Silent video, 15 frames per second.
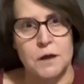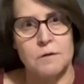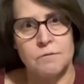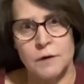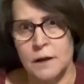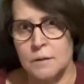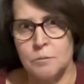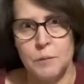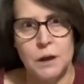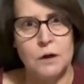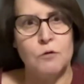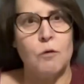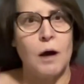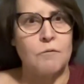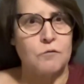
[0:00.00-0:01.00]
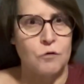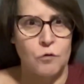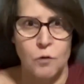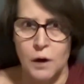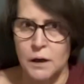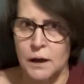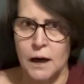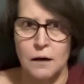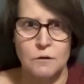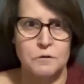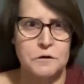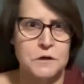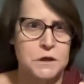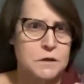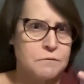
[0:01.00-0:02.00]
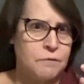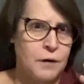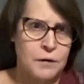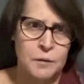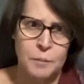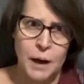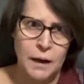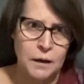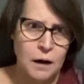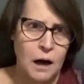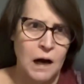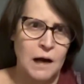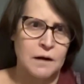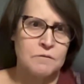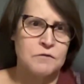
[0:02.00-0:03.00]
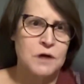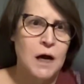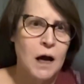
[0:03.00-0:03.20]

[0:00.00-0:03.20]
If, like me, you have chronic allergies, very bad hives,